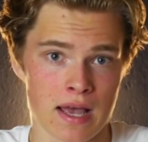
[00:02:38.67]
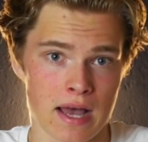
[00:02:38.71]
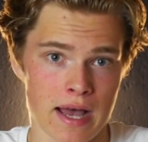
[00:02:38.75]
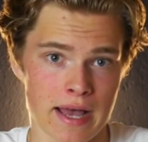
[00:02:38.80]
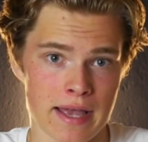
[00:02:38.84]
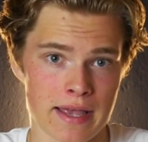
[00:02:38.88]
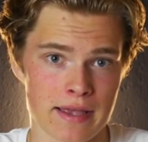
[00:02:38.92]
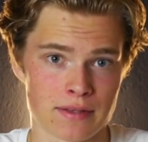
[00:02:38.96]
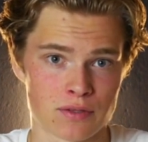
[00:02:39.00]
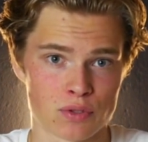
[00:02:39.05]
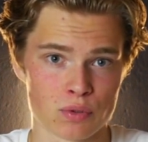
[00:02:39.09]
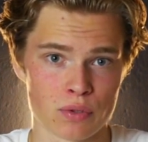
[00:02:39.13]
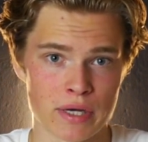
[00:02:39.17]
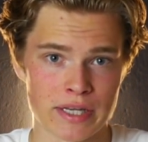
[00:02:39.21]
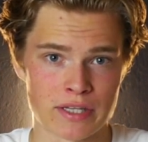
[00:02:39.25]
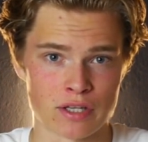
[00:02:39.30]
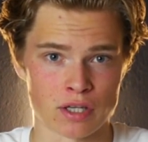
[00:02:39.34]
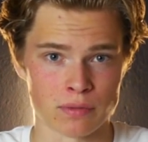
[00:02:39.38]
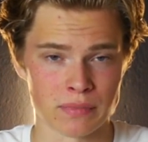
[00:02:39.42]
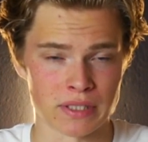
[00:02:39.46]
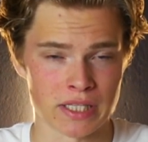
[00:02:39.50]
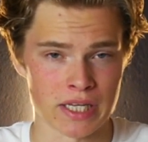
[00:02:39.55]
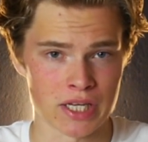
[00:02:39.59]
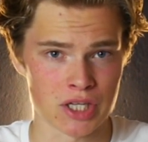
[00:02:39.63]
I do a
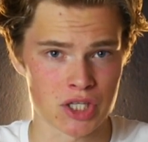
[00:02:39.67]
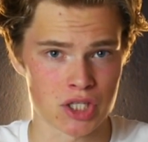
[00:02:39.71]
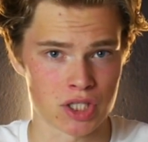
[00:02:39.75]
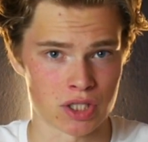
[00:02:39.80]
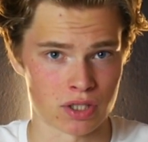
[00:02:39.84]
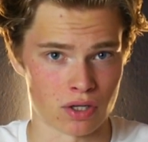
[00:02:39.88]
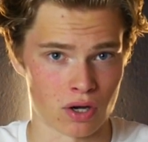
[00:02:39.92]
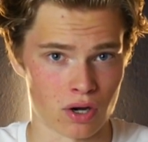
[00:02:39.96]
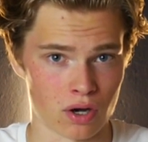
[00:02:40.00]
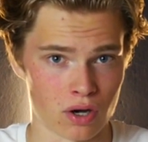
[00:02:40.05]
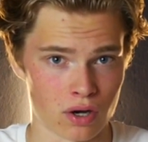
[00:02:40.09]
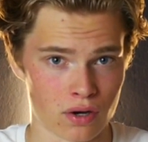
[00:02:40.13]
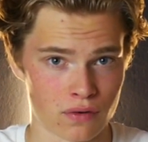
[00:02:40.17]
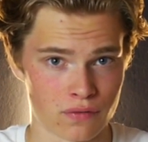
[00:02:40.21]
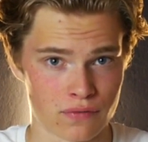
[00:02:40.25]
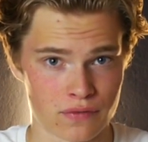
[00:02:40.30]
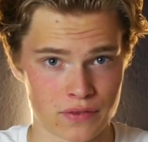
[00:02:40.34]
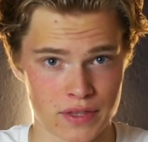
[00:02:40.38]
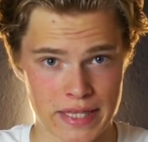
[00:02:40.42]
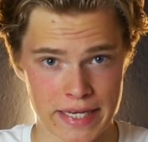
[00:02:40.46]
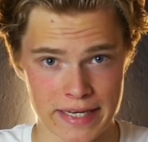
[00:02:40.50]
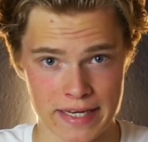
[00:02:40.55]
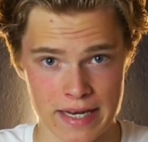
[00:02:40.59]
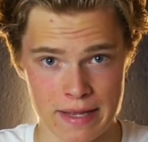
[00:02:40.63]
combination of
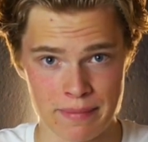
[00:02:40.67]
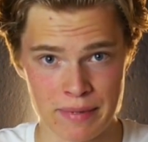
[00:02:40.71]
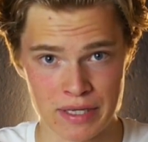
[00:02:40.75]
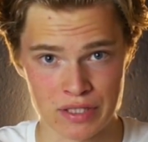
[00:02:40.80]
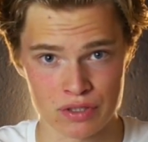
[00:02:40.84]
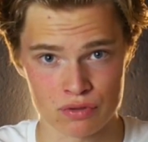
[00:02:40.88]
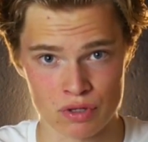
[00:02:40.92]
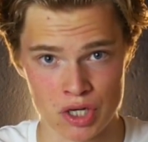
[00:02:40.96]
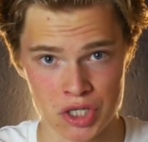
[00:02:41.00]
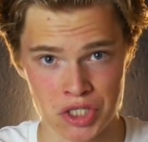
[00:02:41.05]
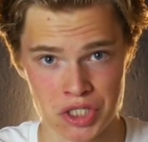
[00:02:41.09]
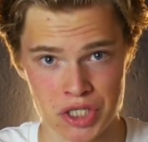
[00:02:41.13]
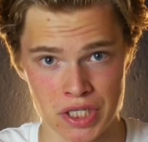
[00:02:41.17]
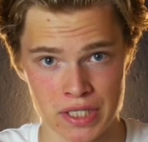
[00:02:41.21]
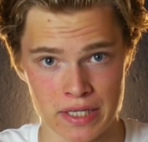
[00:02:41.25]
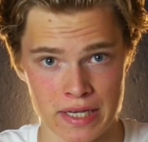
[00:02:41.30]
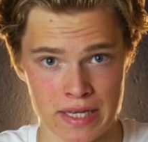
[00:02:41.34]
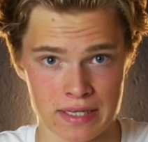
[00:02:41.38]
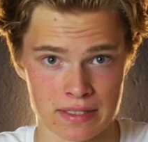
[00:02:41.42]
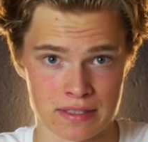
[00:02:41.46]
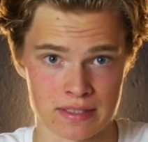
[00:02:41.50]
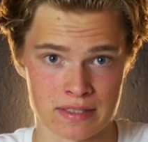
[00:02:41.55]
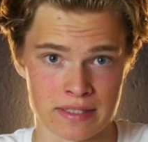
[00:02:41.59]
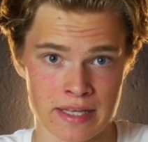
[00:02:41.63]
dynamic stretching
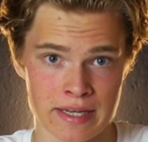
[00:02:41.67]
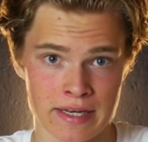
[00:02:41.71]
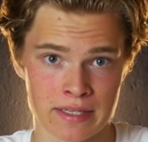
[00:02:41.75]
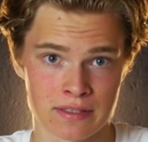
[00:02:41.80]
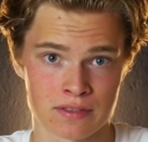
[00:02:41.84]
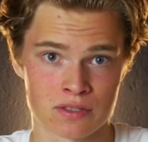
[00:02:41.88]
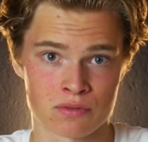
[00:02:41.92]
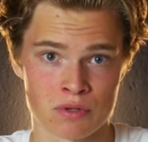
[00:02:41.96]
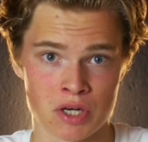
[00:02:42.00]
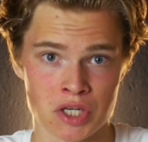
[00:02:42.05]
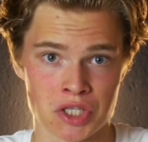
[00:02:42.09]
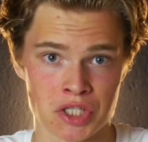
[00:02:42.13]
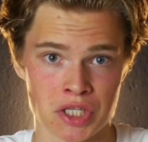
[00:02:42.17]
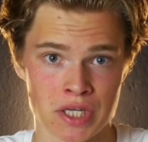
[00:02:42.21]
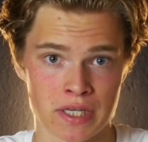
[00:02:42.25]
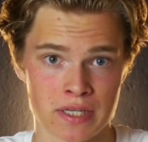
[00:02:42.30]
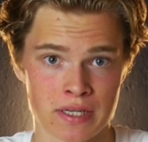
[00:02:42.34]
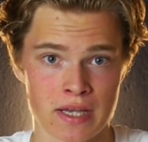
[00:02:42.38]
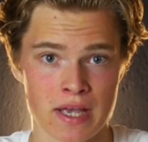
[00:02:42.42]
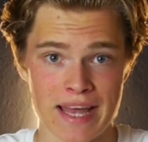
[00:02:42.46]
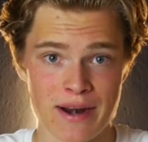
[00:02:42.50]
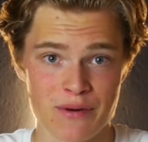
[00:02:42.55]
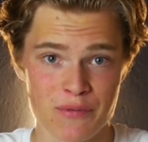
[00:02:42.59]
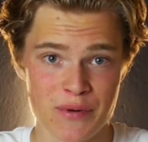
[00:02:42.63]
and static
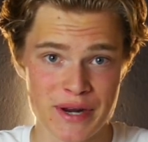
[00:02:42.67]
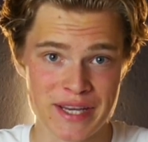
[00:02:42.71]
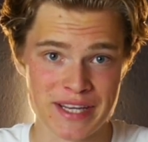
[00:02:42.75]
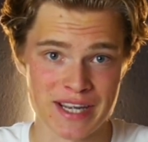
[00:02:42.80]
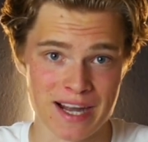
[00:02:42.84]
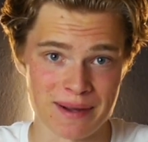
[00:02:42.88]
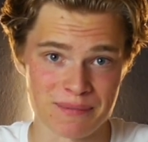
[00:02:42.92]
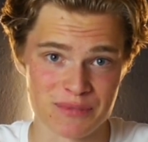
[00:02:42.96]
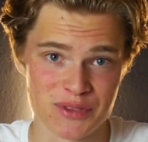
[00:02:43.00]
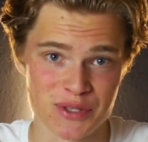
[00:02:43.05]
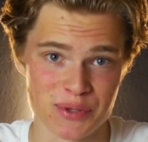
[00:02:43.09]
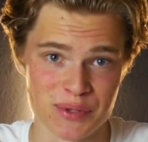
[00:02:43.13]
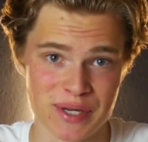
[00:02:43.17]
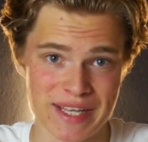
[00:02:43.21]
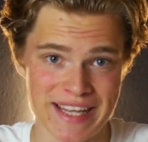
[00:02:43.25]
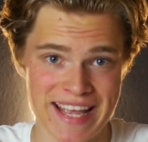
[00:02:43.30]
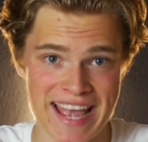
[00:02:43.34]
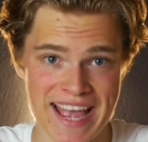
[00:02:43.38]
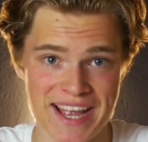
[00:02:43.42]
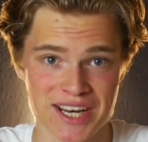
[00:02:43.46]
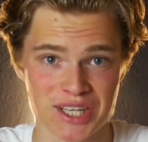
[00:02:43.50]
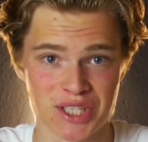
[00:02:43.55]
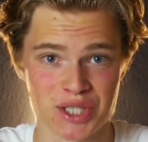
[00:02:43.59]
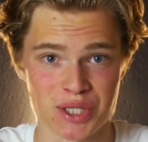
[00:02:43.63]
stretching. Then we come to the
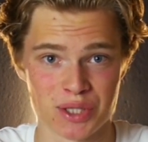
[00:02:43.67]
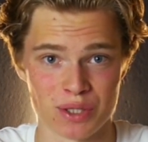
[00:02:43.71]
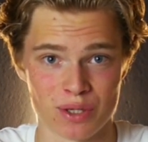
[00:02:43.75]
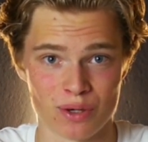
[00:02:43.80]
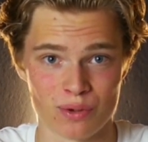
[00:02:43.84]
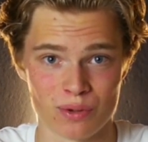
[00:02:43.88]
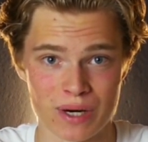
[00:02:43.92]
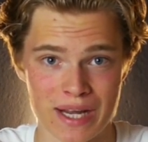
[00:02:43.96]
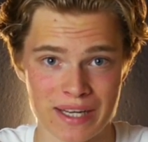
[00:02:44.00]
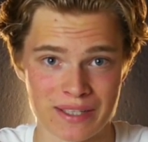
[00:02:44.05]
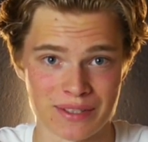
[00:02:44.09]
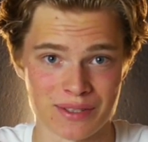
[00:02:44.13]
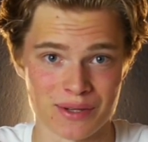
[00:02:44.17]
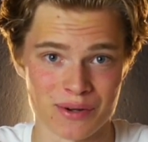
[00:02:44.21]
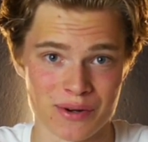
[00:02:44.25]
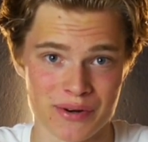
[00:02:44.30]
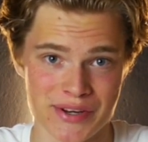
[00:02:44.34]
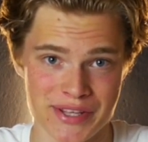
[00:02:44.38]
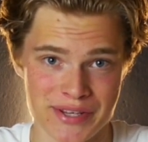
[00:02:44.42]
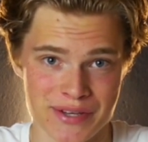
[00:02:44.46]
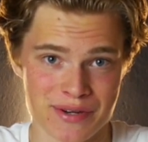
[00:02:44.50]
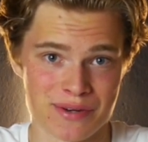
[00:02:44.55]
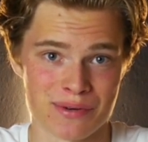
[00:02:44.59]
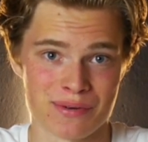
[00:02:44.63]
actual run,
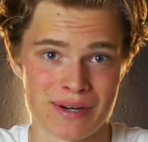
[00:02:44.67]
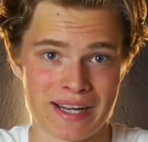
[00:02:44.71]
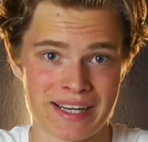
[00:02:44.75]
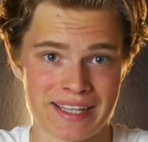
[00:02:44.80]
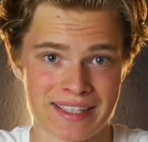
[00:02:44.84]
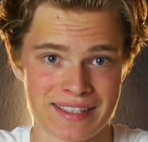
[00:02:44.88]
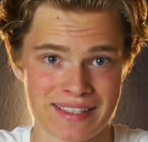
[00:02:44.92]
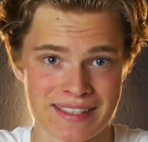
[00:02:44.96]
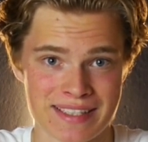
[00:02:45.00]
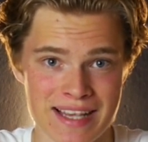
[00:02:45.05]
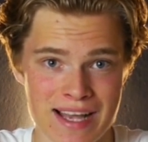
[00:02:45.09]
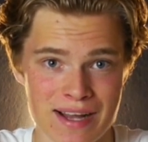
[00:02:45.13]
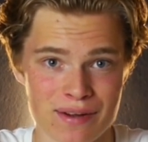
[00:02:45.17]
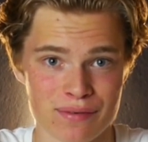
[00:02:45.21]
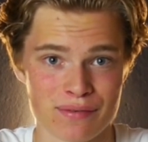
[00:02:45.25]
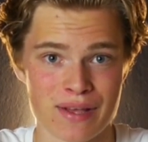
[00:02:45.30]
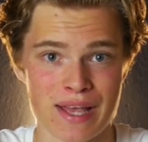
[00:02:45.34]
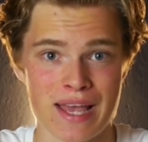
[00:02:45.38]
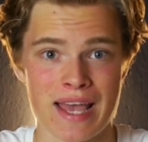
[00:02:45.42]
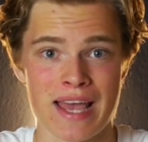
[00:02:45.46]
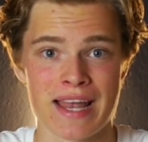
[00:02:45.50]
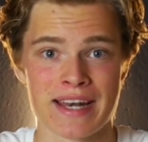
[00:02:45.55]
or the run itself.